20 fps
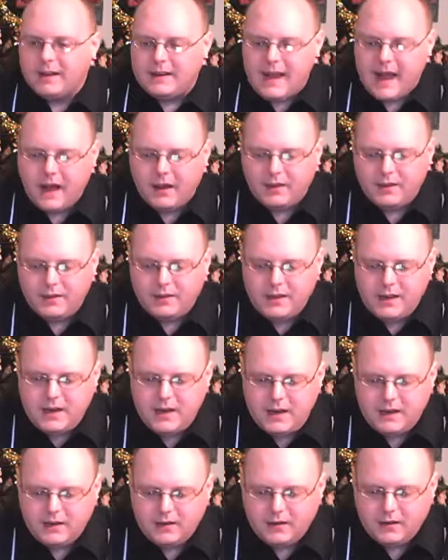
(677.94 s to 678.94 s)
Now,
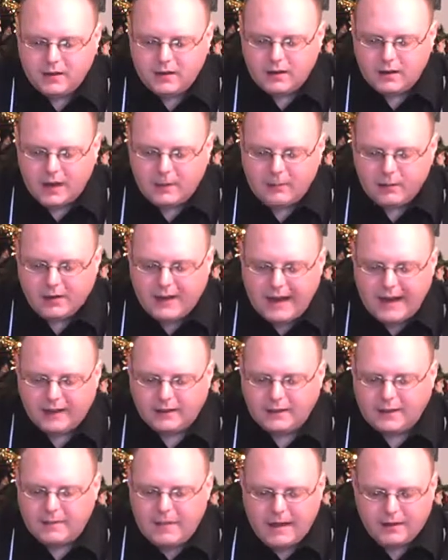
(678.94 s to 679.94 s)
the Upper
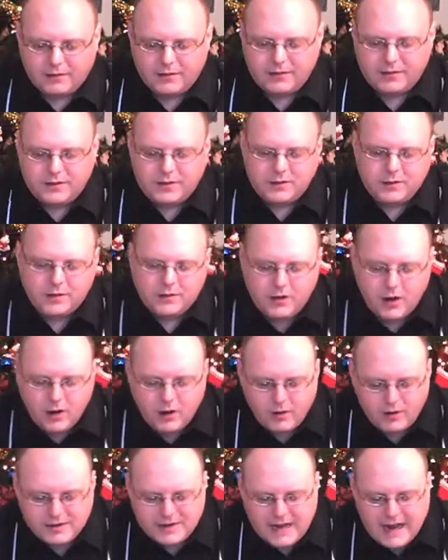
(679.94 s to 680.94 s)
Galilee Mountains
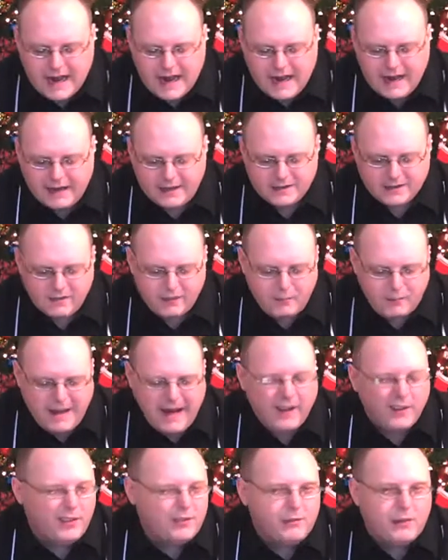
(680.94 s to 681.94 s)
go as high as
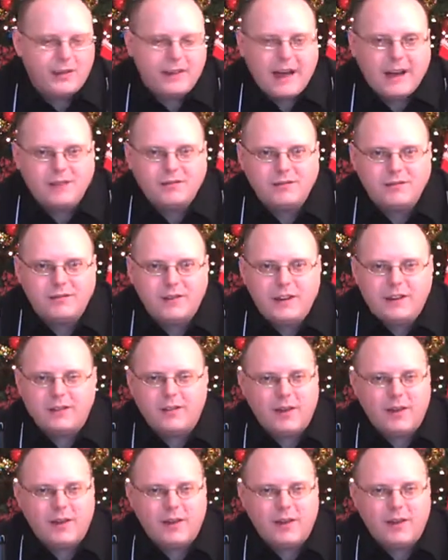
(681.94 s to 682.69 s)
about 3,000 feet,